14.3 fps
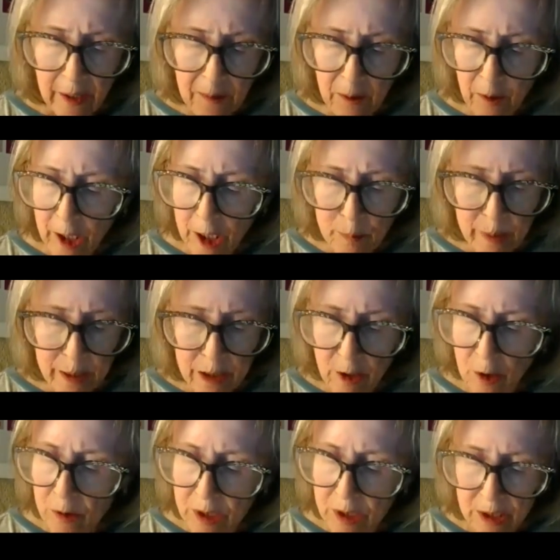there can be
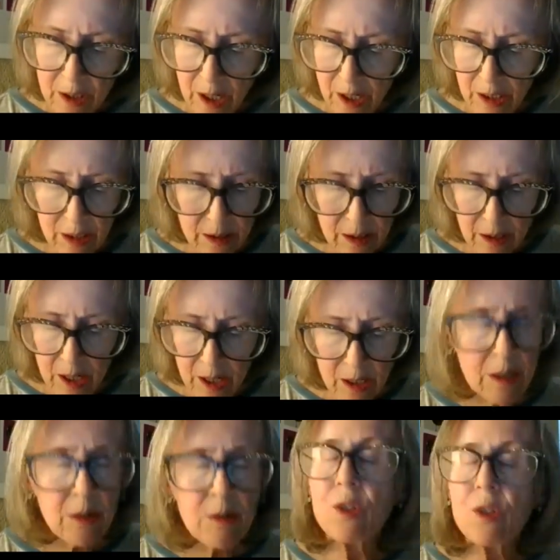no denying the kind of